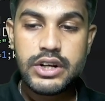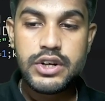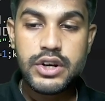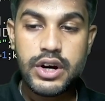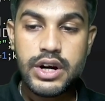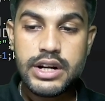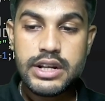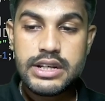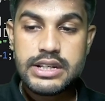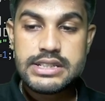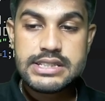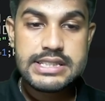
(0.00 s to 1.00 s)
dot
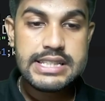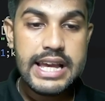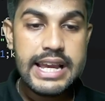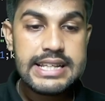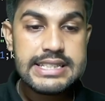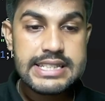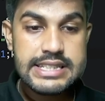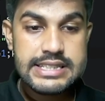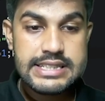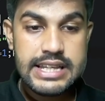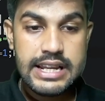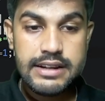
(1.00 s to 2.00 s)
size
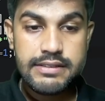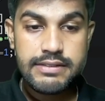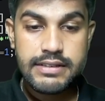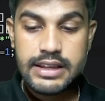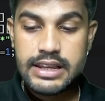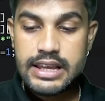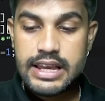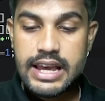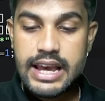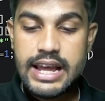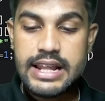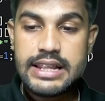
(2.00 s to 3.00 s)
itself,
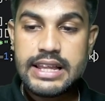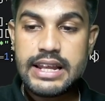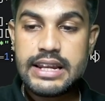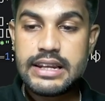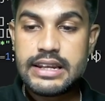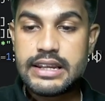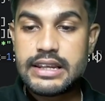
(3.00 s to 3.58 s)
and then